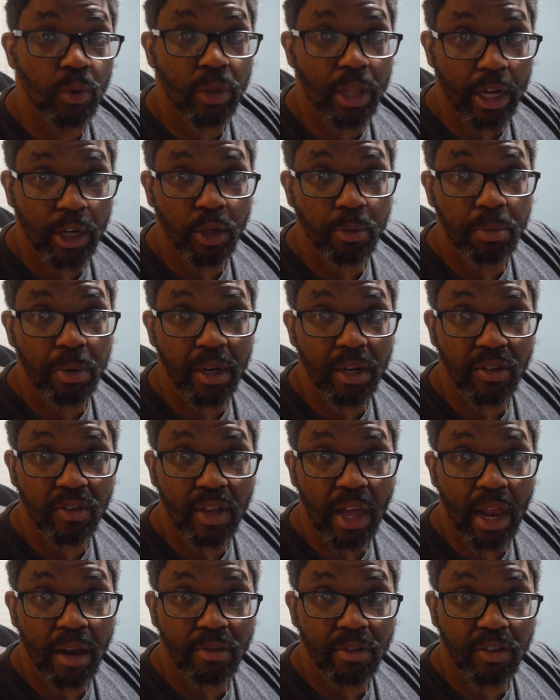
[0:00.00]
that you put
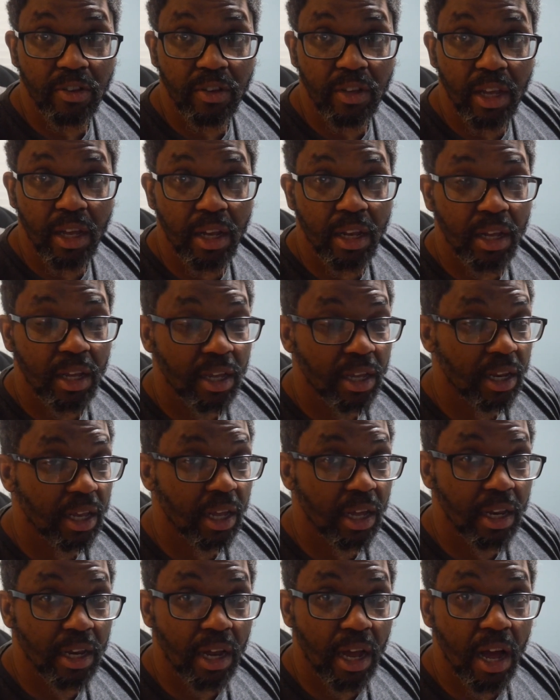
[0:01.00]
inside of a skillet,
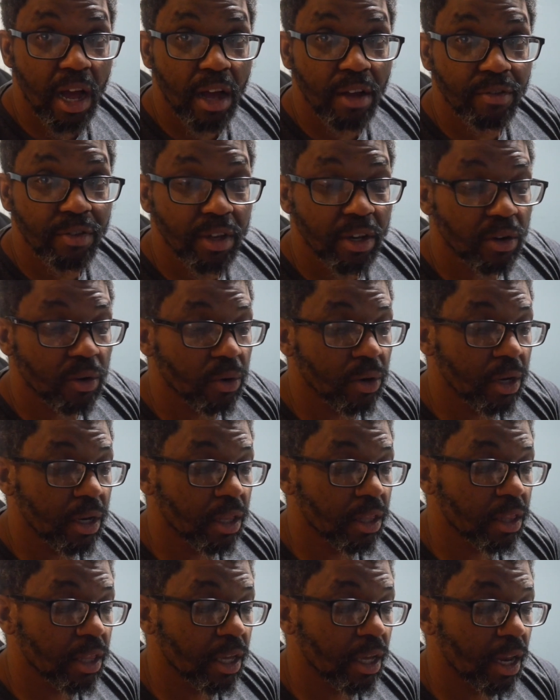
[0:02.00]
an oven, or
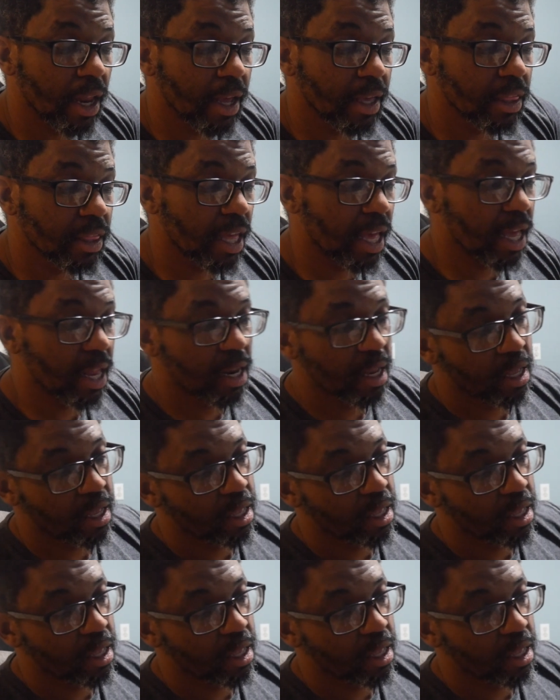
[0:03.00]
anything like that.